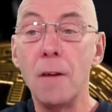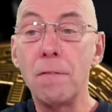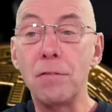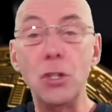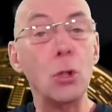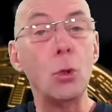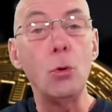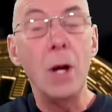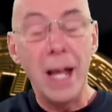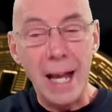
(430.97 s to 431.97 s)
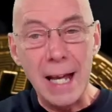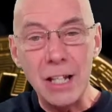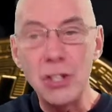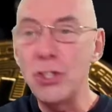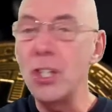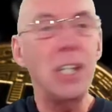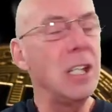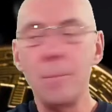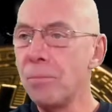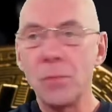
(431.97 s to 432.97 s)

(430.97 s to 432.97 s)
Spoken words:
fuel, energy,